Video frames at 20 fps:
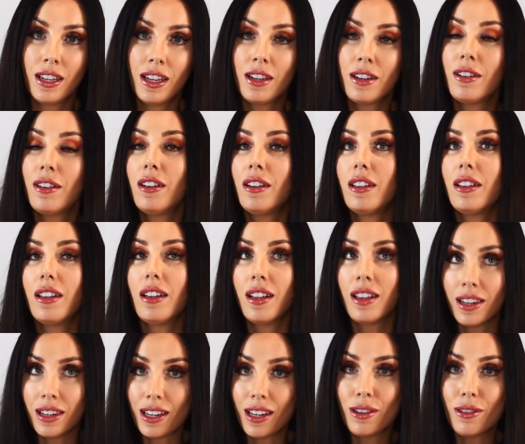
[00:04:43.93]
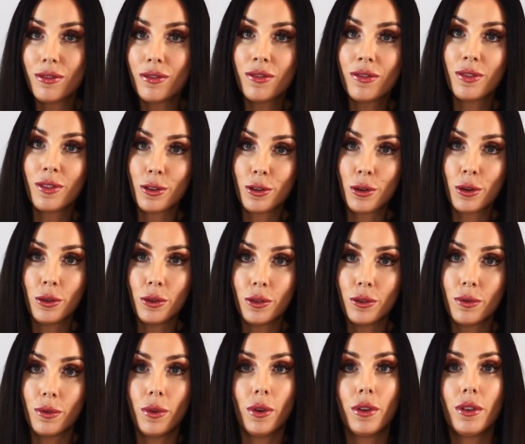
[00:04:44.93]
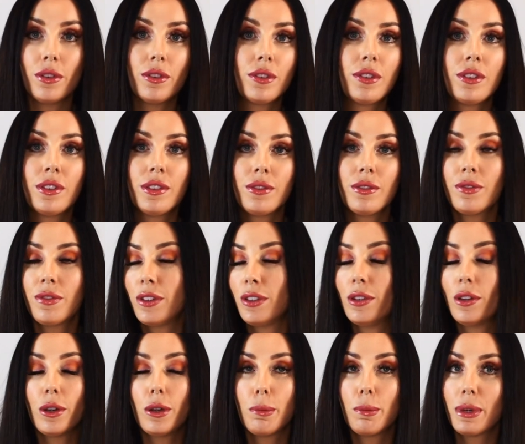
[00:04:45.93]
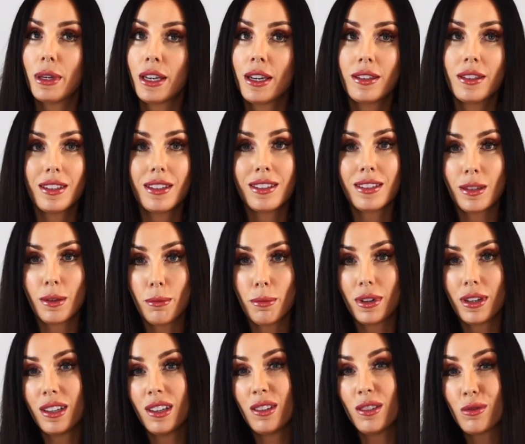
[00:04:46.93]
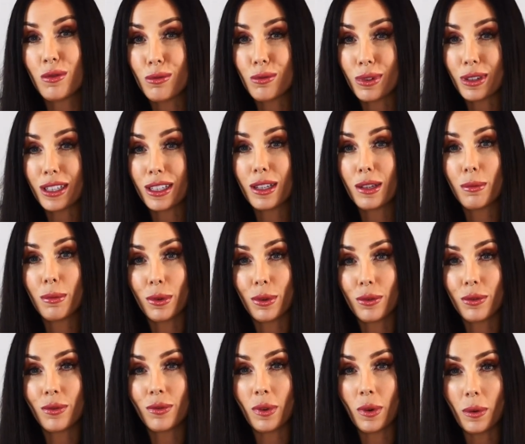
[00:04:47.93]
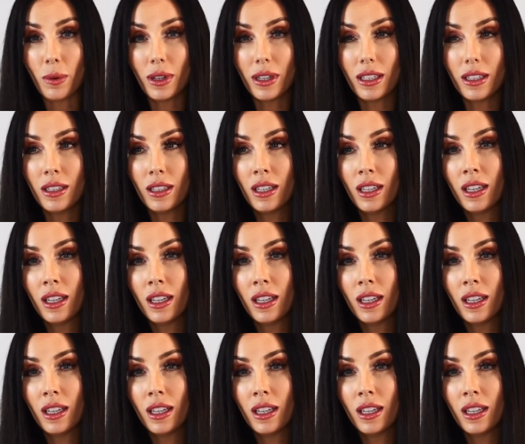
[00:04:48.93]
And I love the Two of Wands for you because it's somebody who's ready to move forward.